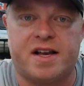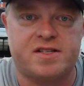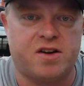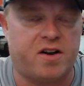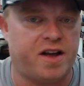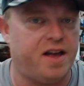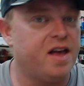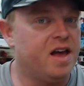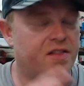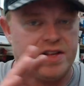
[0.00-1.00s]
Circuit.
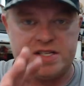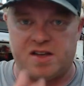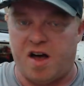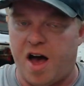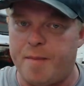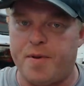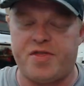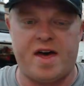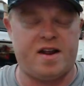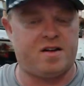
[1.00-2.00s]
This is all
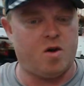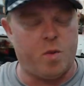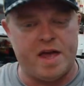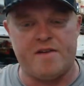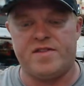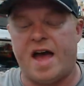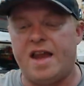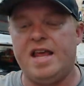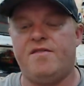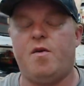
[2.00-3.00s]
hypothetical. We have not
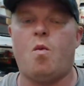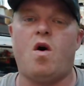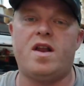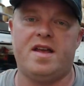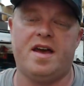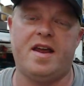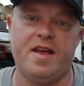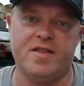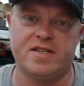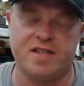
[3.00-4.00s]
even won it yet
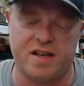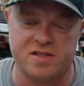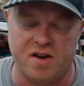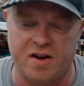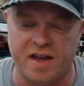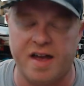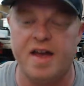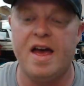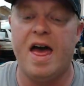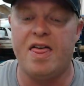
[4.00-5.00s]
in the 6th Circuit.
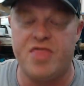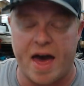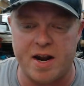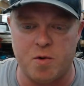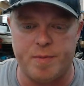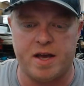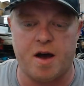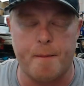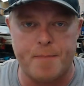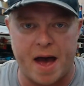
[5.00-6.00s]
Then it would
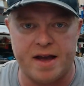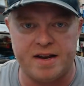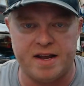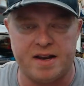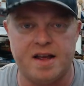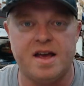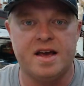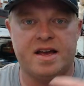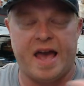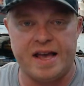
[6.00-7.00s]
become binding
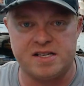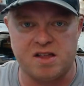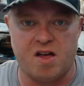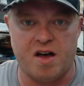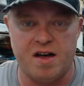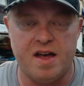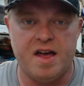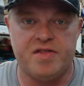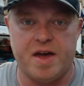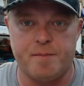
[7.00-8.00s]
case law.
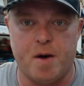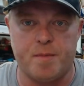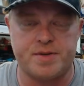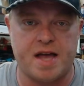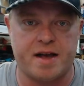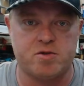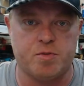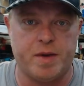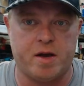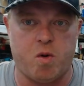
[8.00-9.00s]
Then bump stocks would
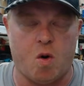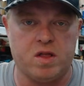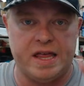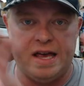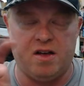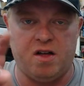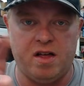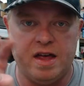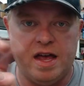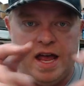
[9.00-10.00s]
be, quote, legal
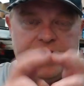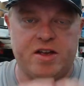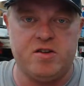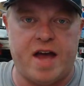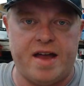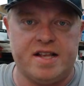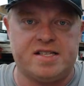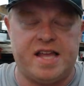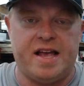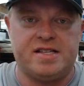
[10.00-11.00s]
in the United
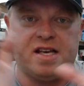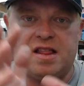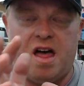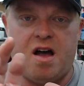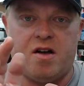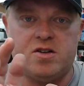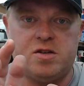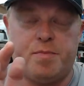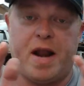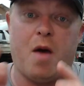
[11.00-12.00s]
States at large.
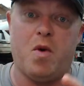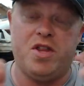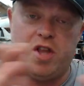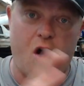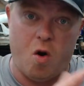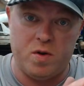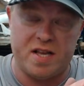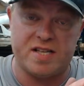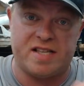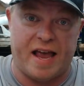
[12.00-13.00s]
But I would note
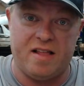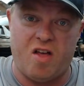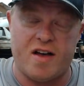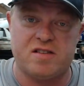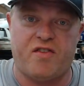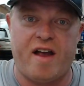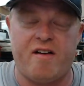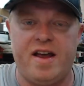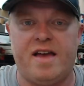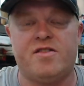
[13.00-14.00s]
state laws
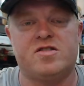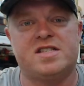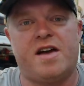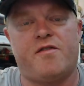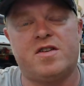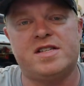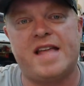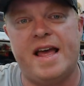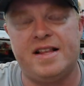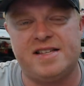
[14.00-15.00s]
vary, and there's several
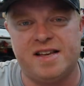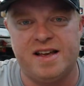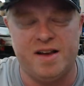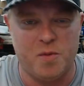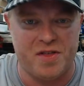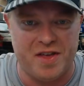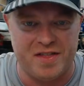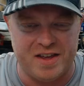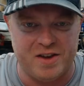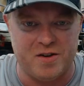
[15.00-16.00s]
states within
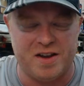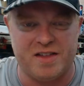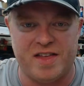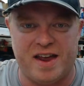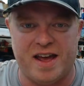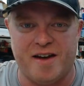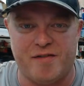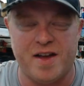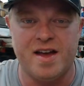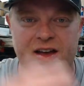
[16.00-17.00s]
the union that have
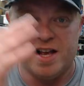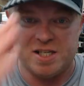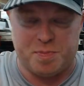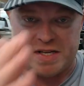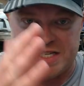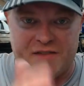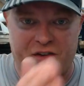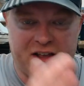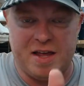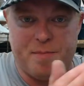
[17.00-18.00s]

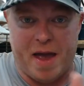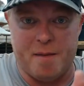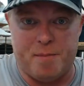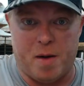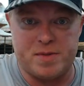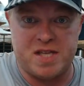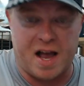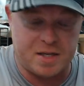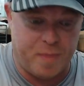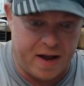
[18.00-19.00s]
specifically banned bump
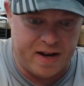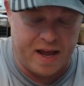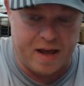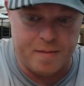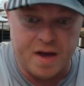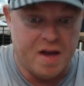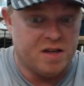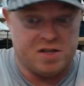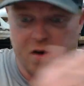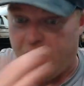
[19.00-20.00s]
stocks by name.
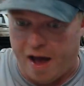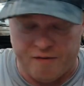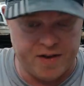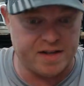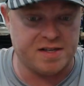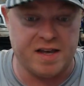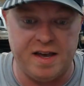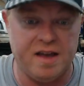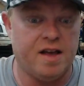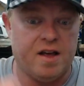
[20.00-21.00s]
So obviously
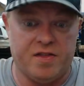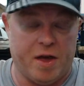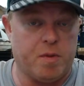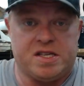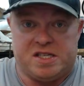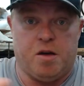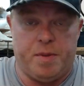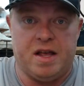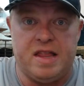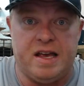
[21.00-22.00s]
they would still be
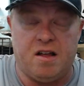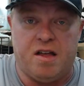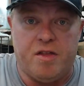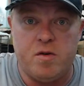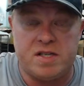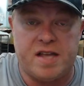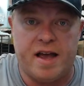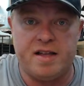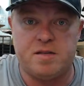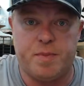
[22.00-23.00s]
illegal in those
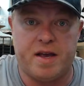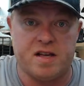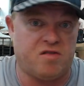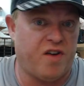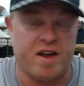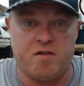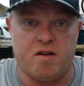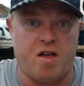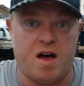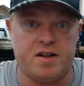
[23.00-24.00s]
states because federal
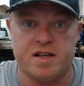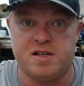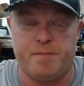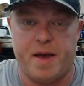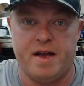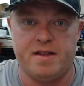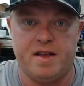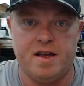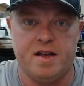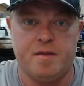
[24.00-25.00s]
law doesn't ban
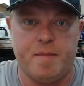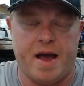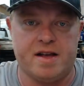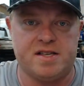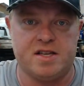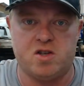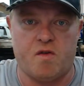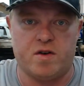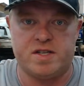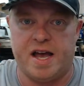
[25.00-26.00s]
magazines
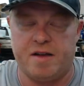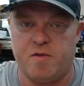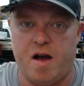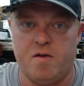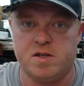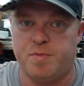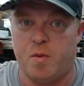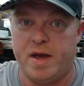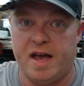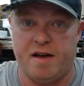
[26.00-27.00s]
over 10 rounds, but
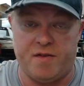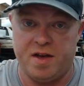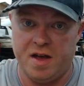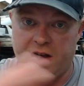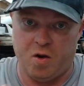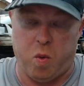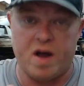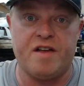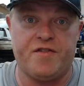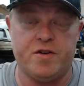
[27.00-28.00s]
we have quite
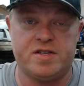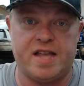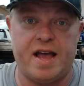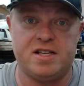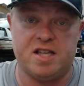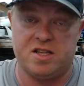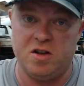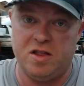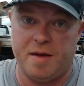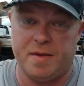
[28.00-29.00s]
a few states that do
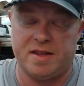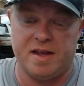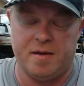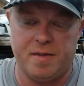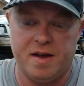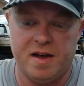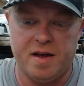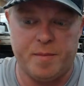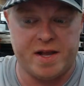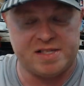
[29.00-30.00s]
limit them
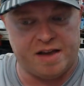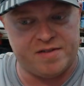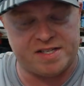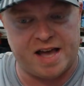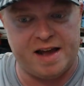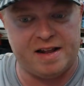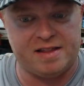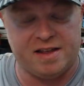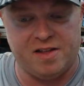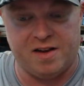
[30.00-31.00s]
because they've decided
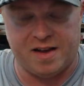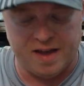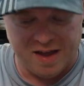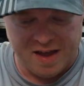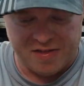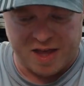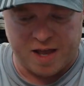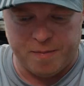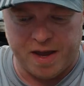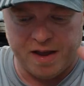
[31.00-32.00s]
that, look,
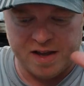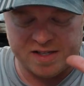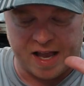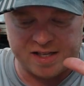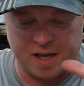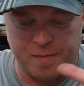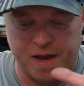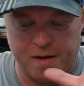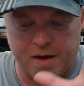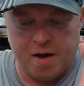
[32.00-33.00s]
states can
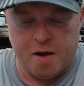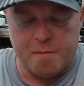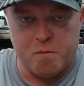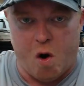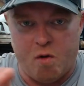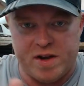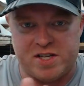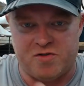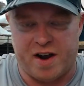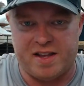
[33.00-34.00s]
be more
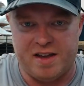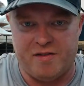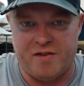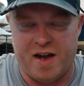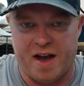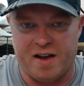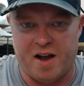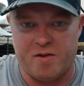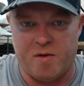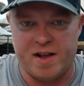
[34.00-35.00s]
restrictive on
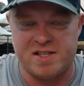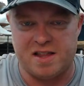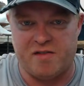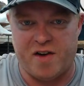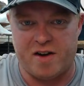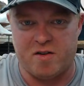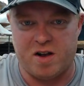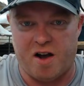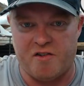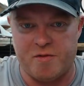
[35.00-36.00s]
gun rights than the federal
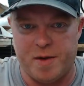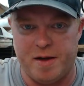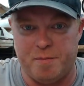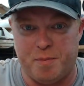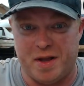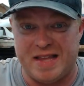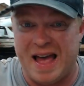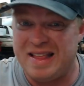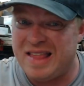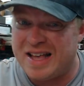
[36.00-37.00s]
government, but
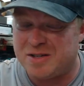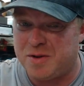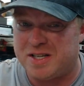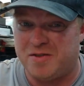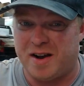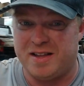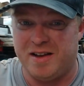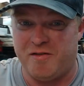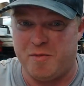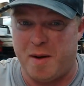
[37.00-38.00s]
not less
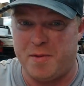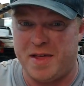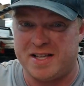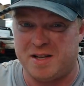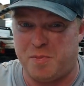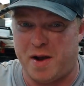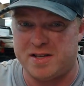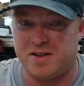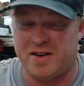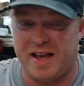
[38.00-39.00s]
restrictive. Remember that
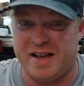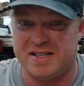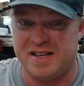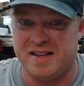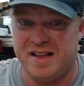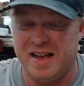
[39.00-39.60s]
suppressor case in